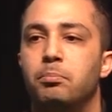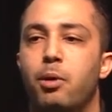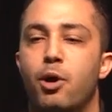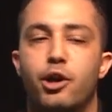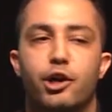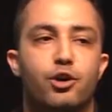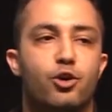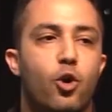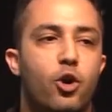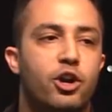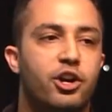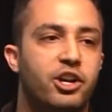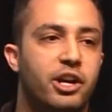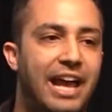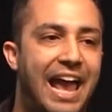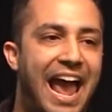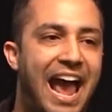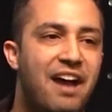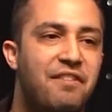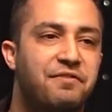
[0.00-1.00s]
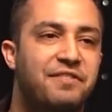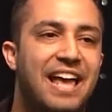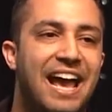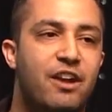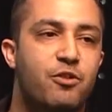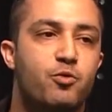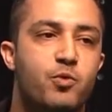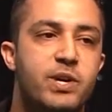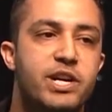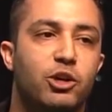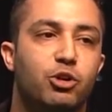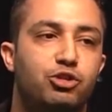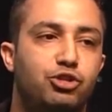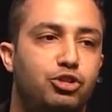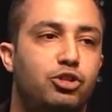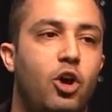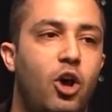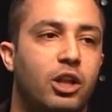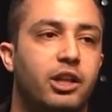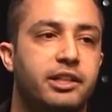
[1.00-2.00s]
But in order to have that real
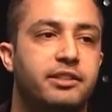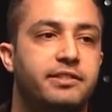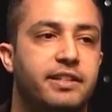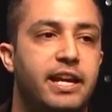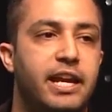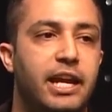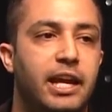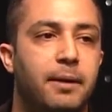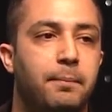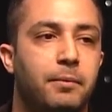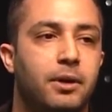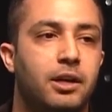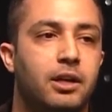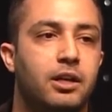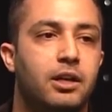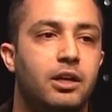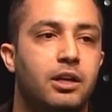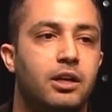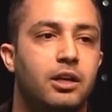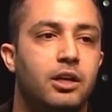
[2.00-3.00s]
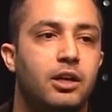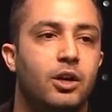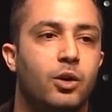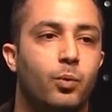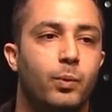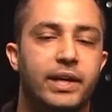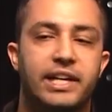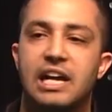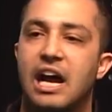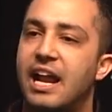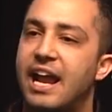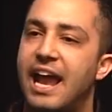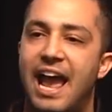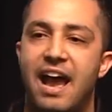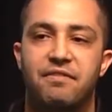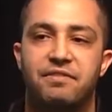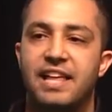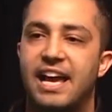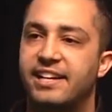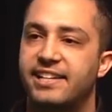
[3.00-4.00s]
solid team, we gotta
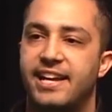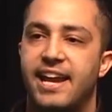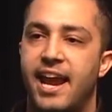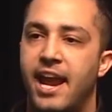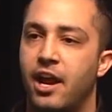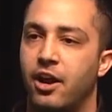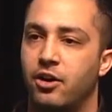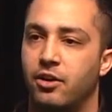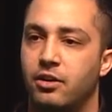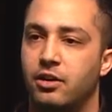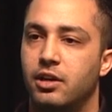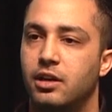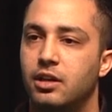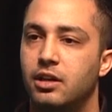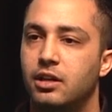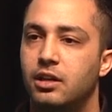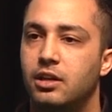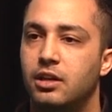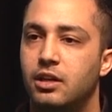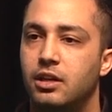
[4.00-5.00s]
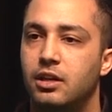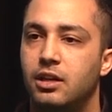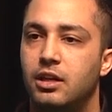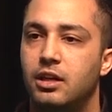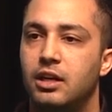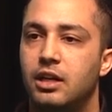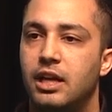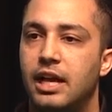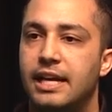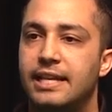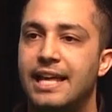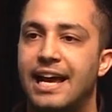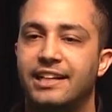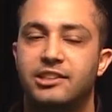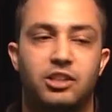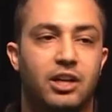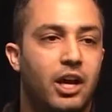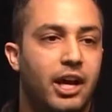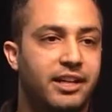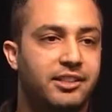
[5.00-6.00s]
have that care. And
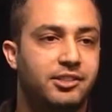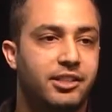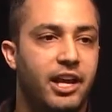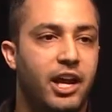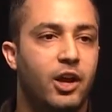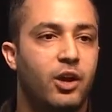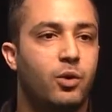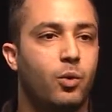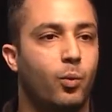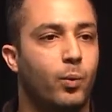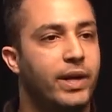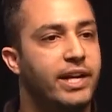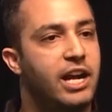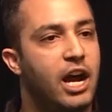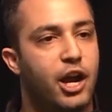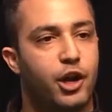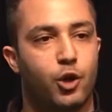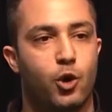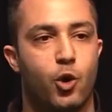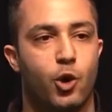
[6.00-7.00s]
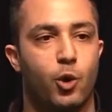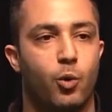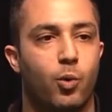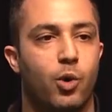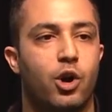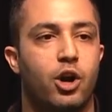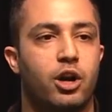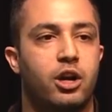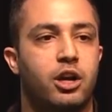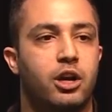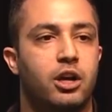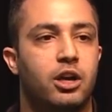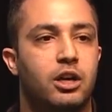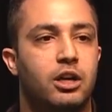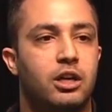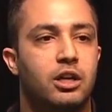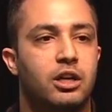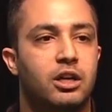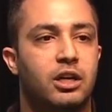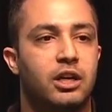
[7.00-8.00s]
that's how I say we gotta go to work,
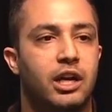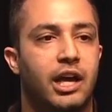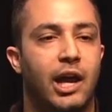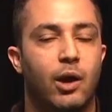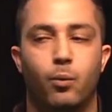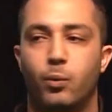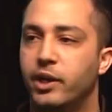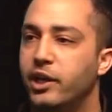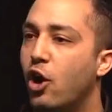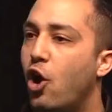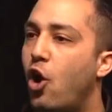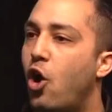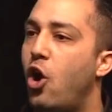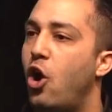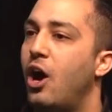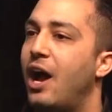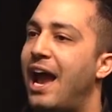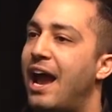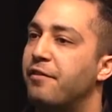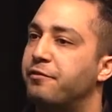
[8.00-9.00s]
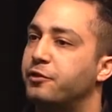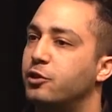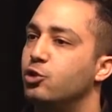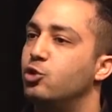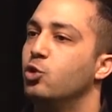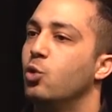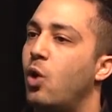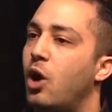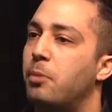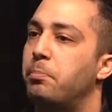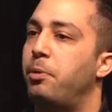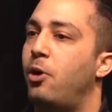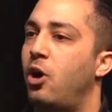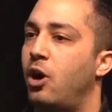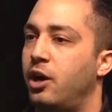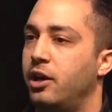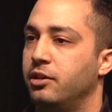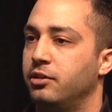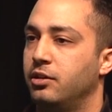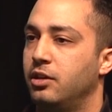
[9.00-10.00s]
and we all have to do our
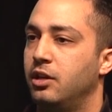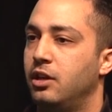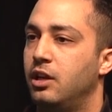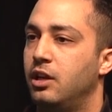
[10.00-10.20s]
part.